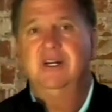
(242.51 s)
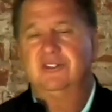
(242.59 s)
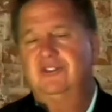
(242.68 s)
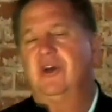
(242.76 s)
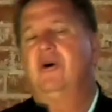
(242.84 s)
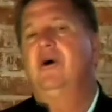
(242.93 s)

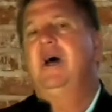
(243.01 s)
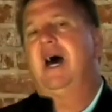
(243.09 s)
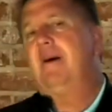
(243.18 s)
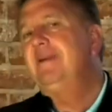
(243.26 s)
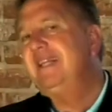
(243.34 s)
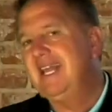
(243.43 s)
So
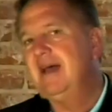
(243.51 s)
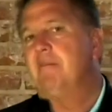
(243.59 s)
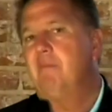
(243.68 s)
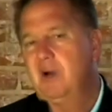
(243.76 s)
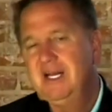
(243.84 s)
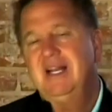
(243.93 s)
I'm gonna
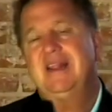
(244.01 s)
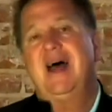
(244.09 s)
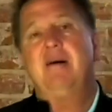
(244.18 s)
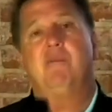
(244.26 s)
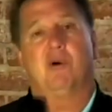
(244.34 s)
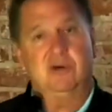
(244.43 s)
get into
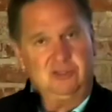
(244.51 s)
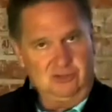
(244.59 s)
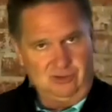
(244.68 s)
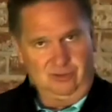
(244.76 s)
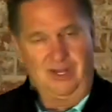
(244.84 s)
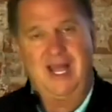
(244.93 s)
that more,
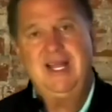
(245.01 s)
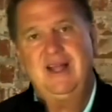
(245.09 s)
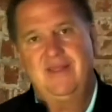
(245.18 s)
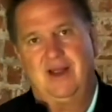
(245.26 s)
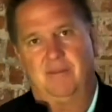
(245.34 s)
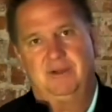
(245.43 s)
so hang in there.